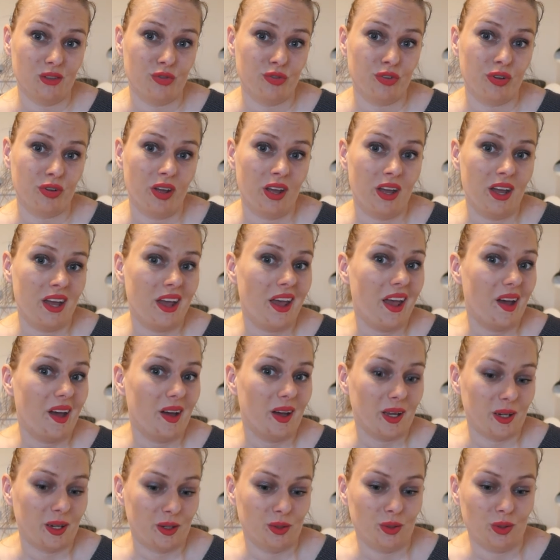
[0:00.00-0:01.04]
of,
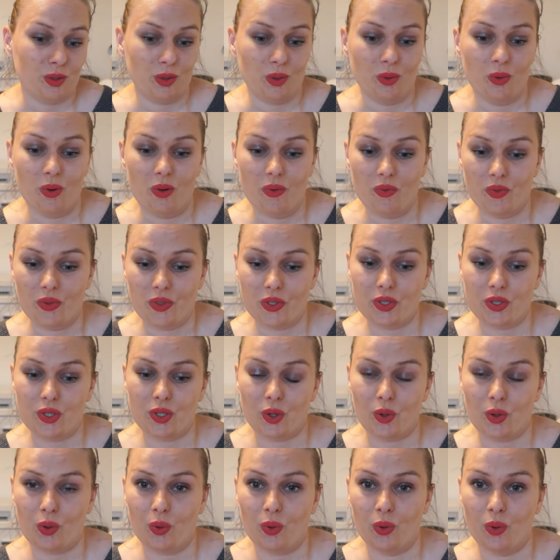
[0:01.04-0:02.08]
I don't know.
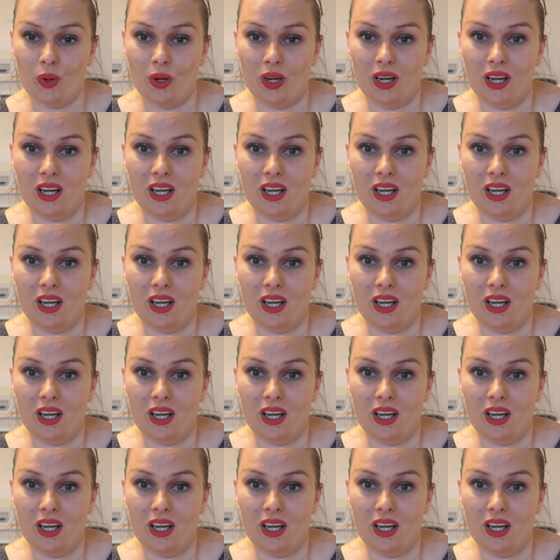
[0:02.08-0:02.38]
So